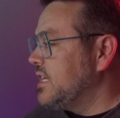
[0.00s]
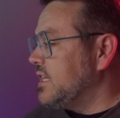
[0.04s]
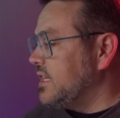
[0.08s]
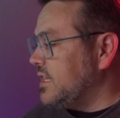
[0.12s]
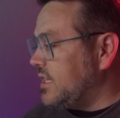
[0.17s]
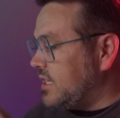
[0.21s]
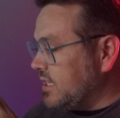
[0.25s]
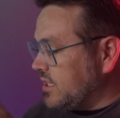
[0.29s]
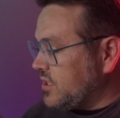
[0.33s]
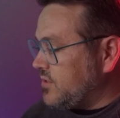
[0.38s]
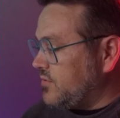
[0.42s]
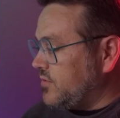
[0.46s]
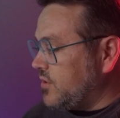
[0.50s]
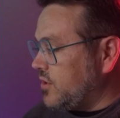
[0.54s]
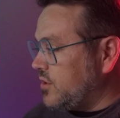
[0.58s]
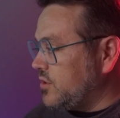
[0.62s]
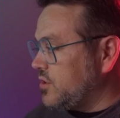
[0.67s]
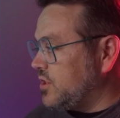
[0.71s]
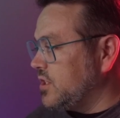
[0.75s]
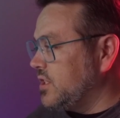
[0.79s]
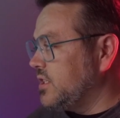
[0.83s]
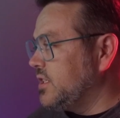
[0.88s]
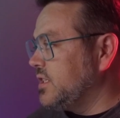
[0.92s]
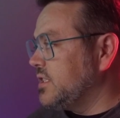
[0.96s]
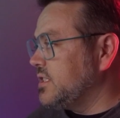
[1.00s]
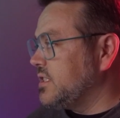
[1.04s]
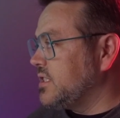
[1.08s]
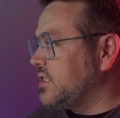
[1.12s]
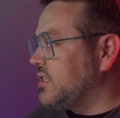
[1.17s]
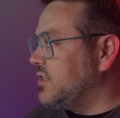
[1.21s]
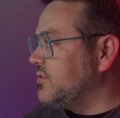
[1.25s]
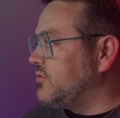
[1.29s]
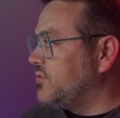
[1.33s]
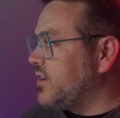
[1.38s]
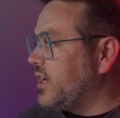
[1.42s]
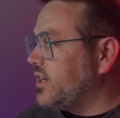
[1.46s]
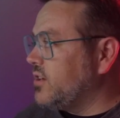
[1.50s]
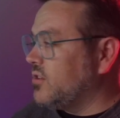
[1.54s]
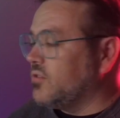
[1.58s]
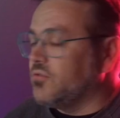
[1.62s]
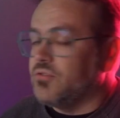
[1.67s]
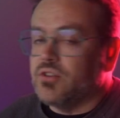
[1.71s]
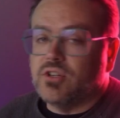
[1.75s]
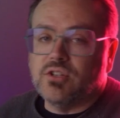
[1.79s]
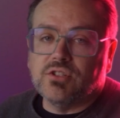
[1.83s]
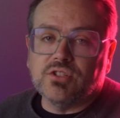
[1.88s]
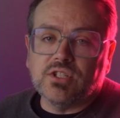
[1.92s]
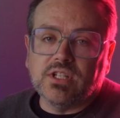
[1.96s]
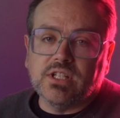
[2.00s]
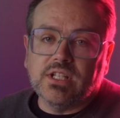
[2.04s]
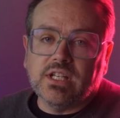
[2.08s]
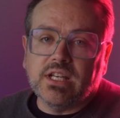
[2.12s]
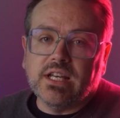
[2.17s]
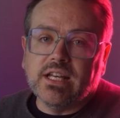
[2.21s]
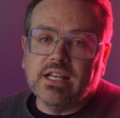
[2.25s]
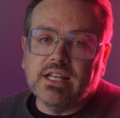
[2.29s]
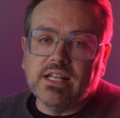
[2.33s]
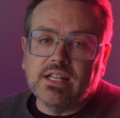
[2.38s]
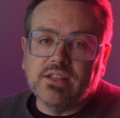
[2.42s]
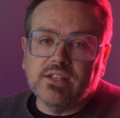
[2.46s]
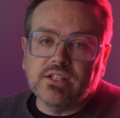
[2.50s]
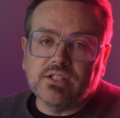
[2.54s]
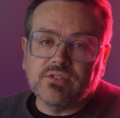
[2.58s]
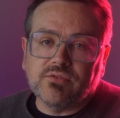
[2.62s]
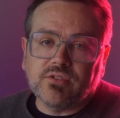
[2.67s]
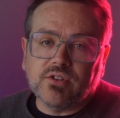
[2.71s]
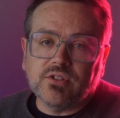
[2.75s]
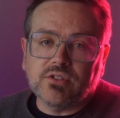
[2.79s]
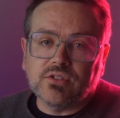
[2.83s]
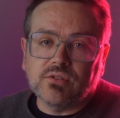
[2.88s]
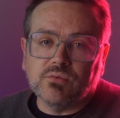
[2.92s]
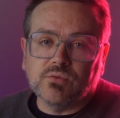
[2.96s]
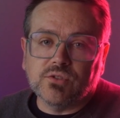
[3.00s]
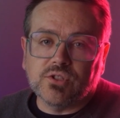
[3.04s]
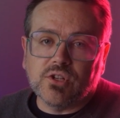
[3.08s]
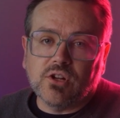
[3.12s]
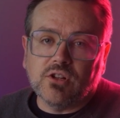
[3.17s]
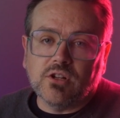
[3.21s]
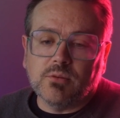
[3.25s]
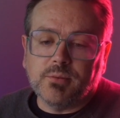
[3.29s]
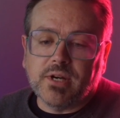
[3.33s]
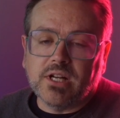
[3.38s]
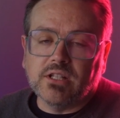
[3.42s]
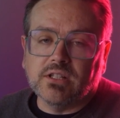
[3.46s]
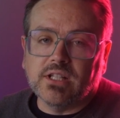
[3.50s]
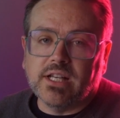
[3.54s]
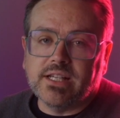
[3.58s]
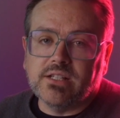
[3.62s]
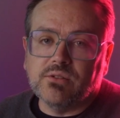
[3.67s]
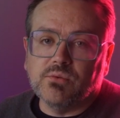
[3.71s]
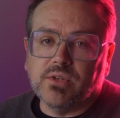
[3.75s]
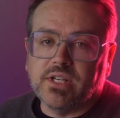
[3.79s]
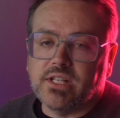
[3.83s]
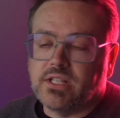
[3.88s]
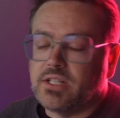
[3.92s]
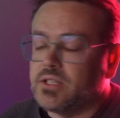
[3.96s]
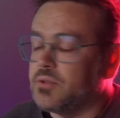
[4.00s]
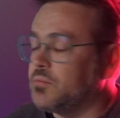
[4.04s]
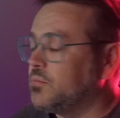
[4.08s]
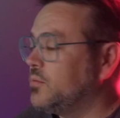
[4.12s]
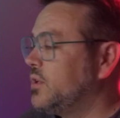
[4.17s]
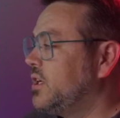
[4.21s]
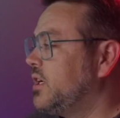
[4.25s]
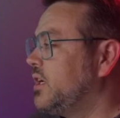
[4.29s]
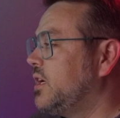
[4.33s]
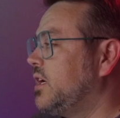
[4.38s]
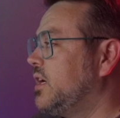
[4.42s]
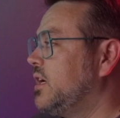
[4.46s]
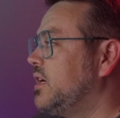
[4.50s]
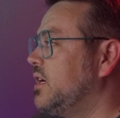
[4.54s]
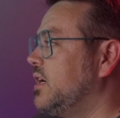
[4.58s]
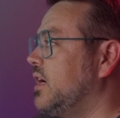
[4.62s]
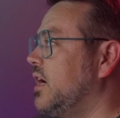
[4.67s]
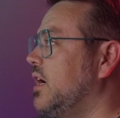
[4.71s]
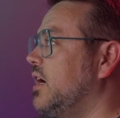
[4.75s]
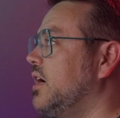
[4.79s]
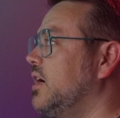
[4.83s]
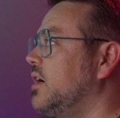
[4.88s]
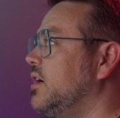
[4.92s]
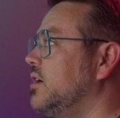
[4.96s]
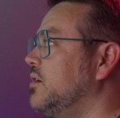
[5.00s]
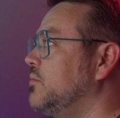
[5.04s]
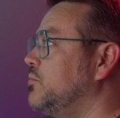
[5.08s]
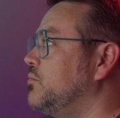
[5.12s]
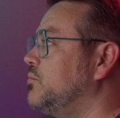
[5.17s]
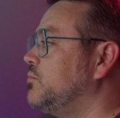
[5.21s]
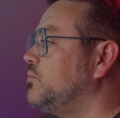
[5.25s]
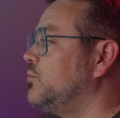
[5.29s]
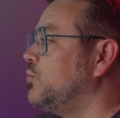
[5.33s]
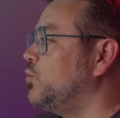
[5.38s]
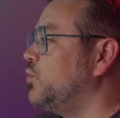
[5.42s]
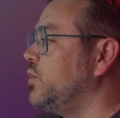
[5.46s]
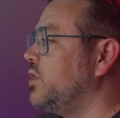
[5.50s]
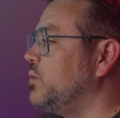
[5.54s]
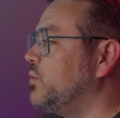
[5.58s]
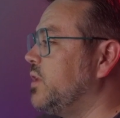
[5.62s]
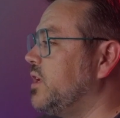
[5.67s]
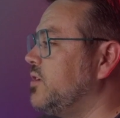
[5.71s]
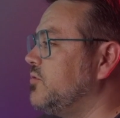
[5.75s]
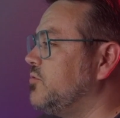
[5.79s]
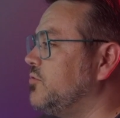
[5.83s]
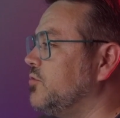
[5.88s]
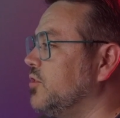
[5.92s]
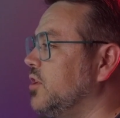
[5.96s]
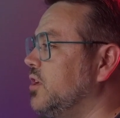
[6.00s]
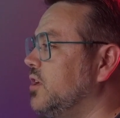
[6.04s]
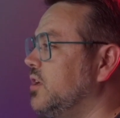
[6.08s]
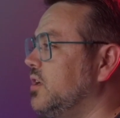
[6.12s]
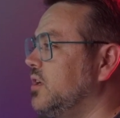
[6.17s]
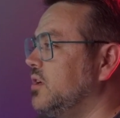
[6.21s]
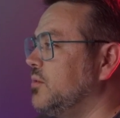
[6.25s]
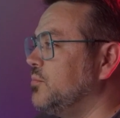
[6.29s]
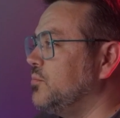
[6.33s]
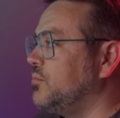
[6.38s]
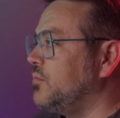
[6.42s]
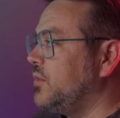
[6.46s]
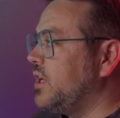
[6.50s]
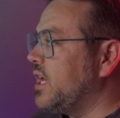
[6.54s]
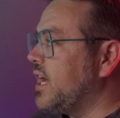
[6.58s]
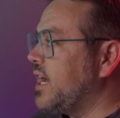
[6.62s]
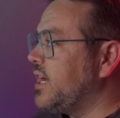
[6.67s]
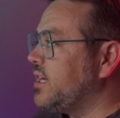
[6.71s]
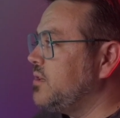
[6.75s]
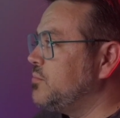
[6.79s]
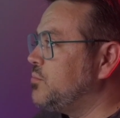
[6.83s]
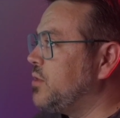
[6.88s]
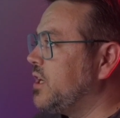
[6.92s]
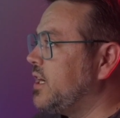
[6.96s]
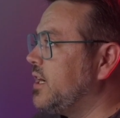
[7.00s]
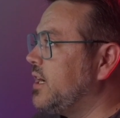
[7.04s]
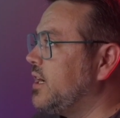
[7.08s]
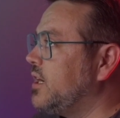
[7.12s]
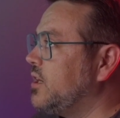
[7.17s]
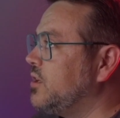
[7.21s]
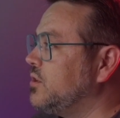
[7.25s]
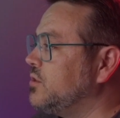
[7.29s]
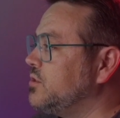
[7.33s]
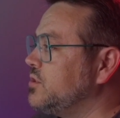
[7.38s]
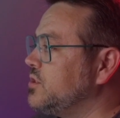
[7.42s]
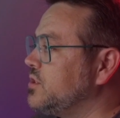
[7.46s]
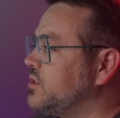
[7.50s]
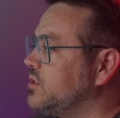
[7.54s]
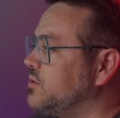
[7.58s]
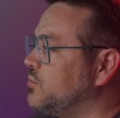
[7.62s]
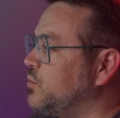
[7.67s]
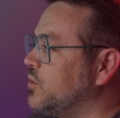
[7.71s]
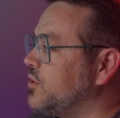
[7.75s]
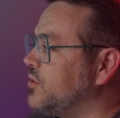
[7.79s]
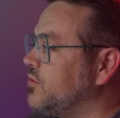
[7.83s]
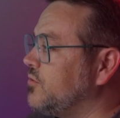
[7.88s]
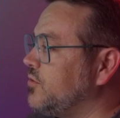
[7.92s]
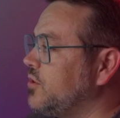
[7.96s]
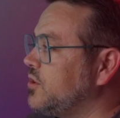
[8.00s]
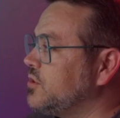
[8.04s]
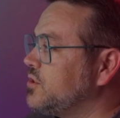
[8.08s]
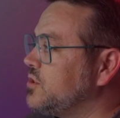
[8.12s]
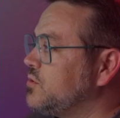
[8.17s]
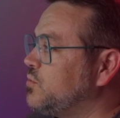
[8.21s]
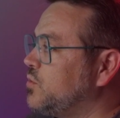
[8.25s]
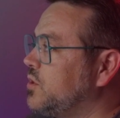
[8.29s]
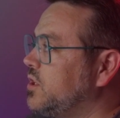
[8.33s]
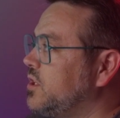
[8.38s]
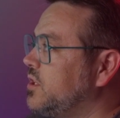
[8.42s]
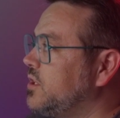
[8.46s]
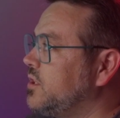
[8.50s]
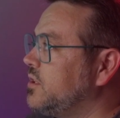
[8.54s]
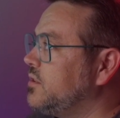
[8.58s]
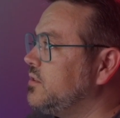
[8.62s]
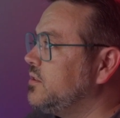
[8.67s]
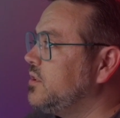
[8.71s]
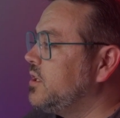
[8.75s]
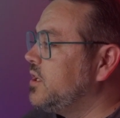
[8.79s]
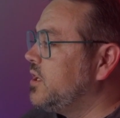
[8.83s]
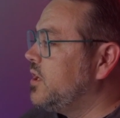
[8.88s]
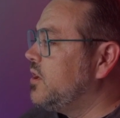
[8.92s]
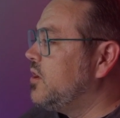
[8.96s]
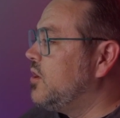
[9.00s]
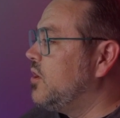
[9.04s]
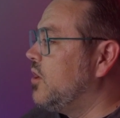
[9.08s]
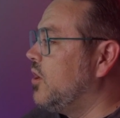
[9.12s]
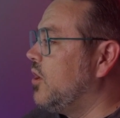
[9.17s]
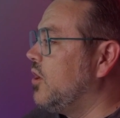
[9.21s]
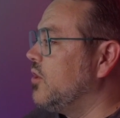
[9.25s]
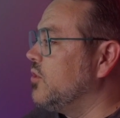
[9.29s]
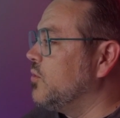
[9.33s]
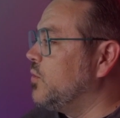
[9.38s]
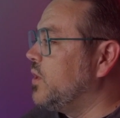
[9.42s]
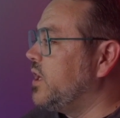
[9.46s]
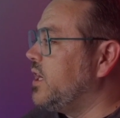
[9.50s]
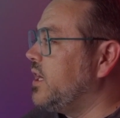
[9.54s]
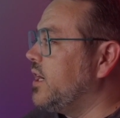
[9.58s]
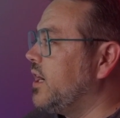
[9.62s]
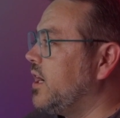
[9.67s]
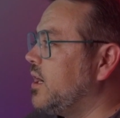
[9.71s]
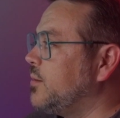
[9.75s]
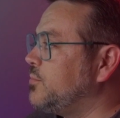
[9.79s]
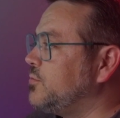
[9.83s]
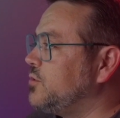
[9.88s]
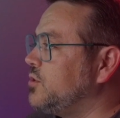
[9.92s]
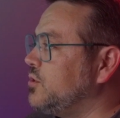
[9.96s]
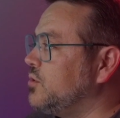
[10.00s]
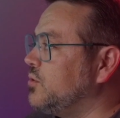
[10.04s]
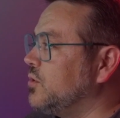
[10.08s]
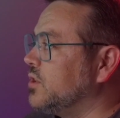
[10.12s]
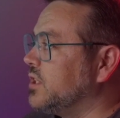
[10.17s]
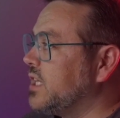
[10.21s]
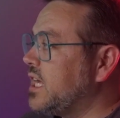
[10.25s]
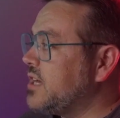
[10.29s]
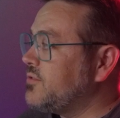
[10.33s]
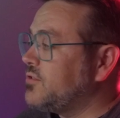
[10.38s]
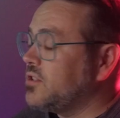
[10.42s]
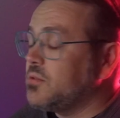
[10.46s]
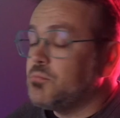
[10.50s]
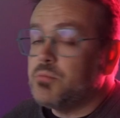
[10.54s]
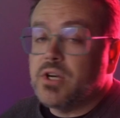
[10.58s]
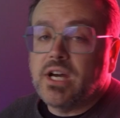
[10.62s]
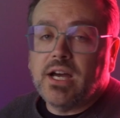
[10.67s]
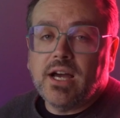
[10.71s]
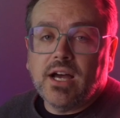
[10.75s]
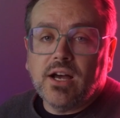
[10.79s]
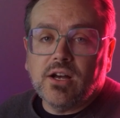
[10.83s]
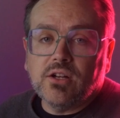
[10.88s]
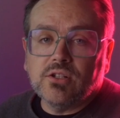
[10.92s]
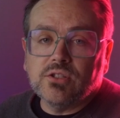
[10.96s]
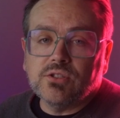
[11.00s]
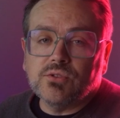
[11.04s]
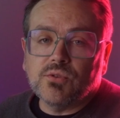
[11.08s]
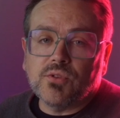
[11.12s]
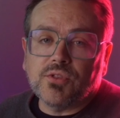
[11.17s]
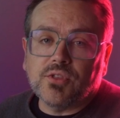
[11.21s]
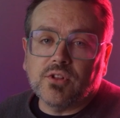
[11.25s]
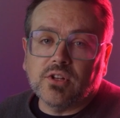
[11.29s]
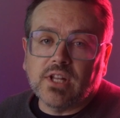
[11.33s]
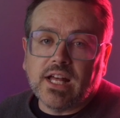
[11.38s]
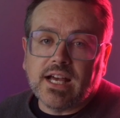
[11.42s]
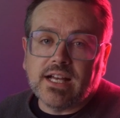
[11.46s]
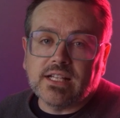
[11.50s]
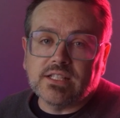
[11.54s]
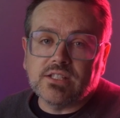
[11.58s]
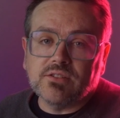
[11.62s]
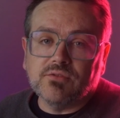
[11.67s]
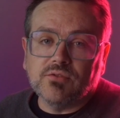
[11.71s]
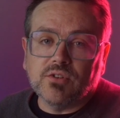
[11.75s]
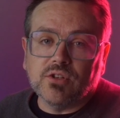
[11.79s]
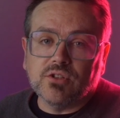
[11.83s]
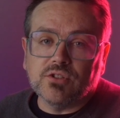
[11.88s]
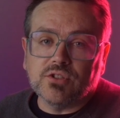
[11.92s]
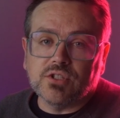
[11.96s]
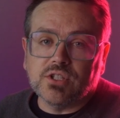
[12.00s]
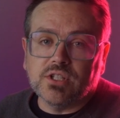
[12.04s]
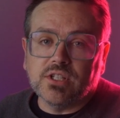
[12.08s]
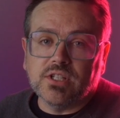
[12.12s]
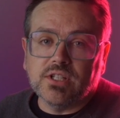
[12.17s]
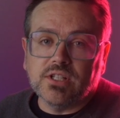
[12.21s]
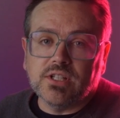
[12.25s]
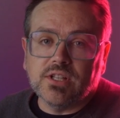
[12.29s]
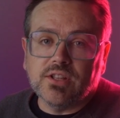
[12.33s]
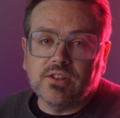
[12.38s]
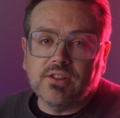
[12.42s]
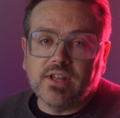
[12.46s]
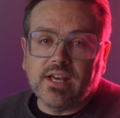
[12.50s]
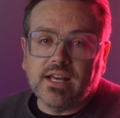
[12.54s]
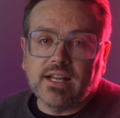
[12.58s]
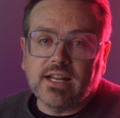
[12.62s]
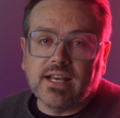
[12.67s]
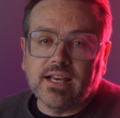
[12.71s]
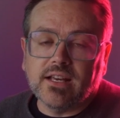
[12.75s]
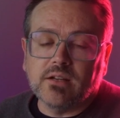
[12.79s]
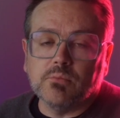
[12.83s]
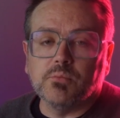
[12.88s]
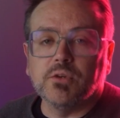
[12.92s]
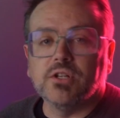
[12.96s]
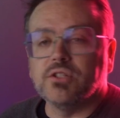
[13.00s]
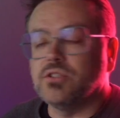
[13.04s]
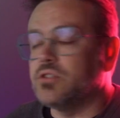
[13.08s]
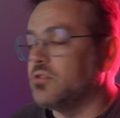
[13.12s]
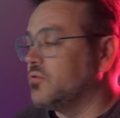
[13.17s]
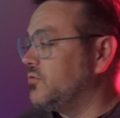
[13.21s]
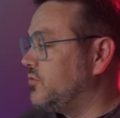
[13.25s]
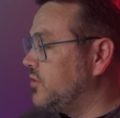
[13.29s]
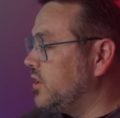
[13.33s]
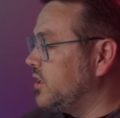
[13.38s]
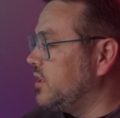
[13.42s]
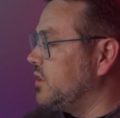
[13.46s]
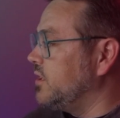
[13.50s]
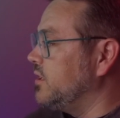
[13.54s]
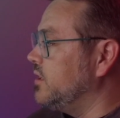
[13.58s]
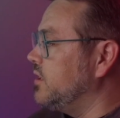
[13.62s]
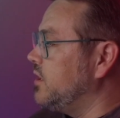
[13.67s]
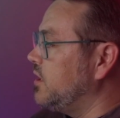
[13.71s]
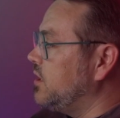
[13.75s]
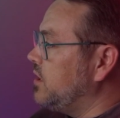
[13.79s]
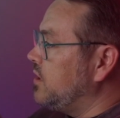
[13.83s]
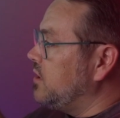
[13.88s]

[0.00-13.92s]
This version is the final version, and this version was all about lightweighting. We went from 9 pounds with the first one all the way up to 11 pounds with the last version that had a bunch of fun